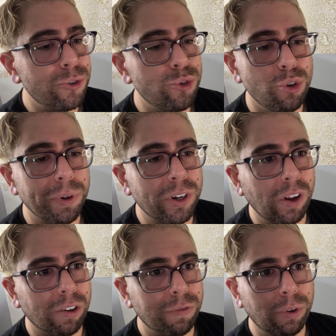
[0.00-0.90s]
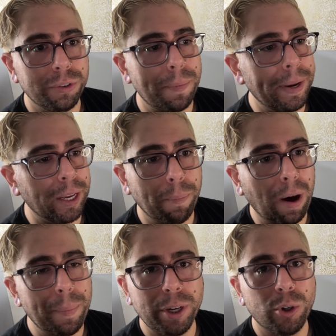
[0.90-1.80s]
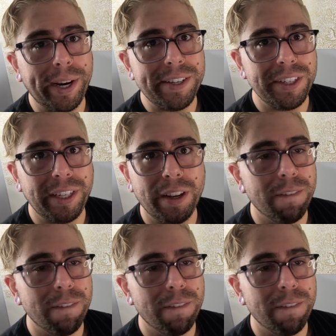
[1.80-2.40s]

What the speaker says: super colorful to make it pop and crazy.